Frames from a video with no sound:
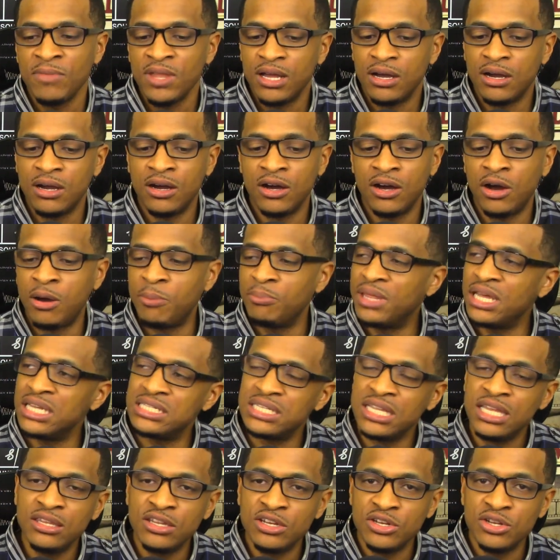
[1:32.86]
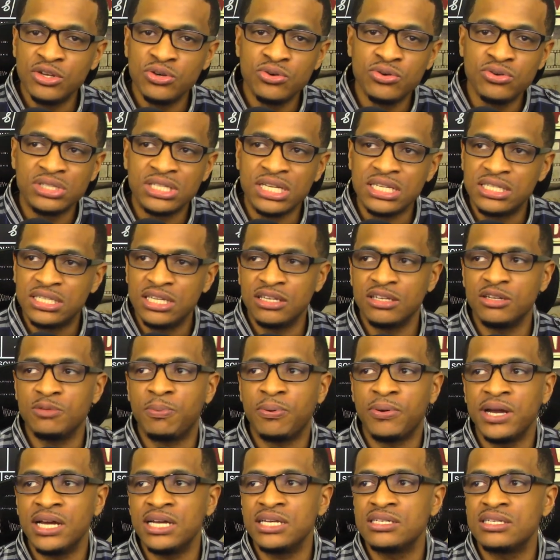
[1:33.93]
Um, that's in the news, that's in the
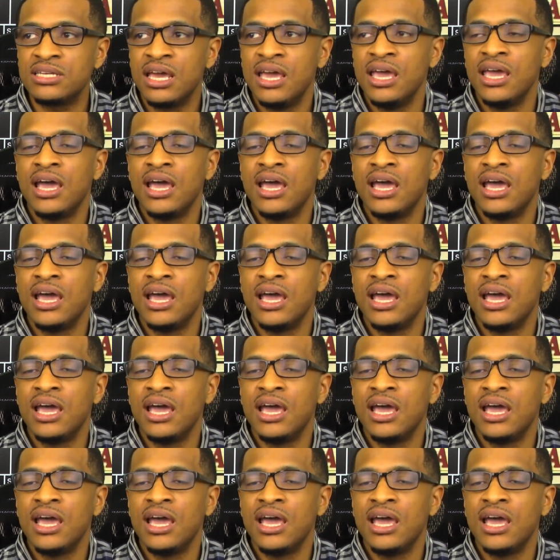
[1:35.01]
press.